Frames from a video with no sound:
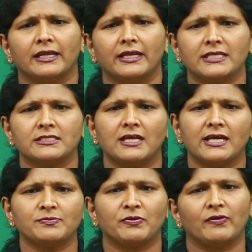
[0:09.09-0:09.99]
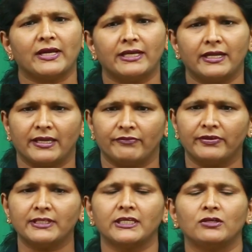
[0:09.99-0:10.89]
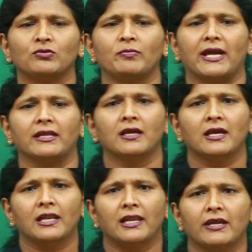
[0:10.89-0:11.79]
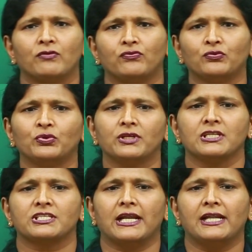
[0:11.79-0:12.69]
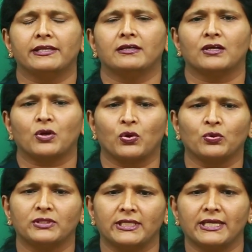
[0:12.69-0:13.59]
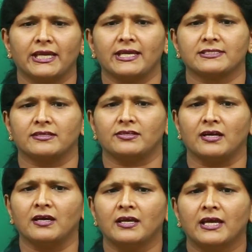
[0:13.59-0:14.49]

Nature has provided everything to man, like food, shelter, clothing, etc.